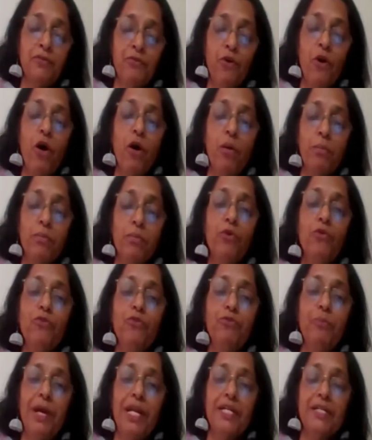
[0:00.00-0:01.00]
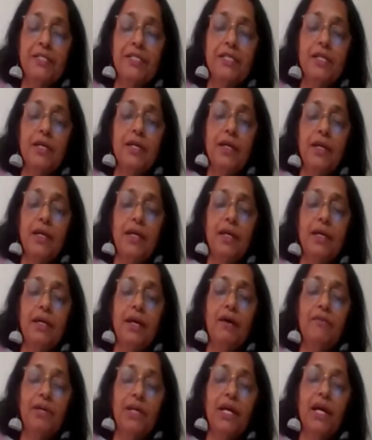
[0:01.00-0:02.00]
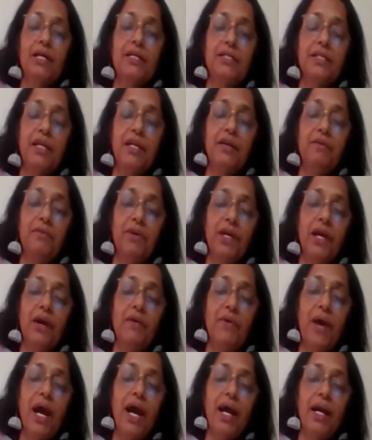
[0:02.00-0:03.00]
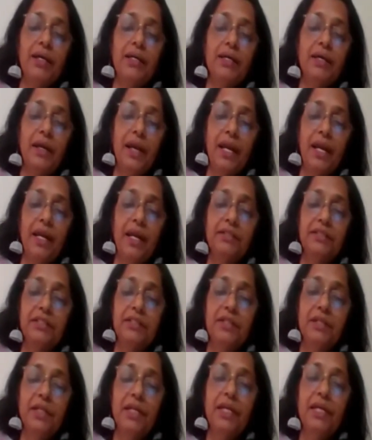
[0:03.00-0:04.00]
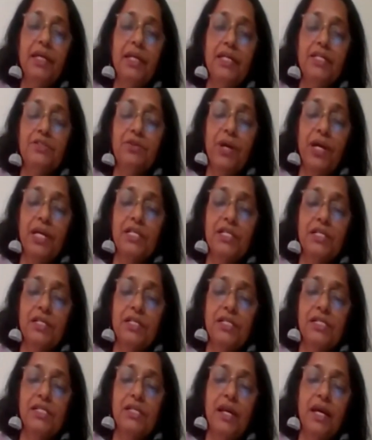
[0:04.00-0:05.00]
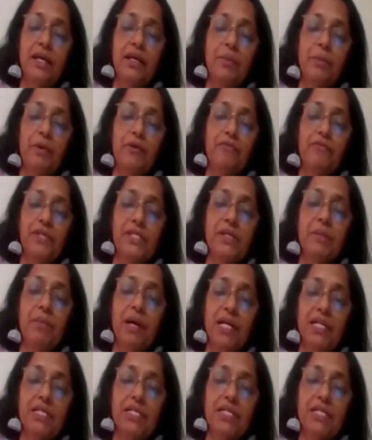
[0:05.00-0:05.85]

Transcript: reform movement. In our country, we have had great legal educationists like Professor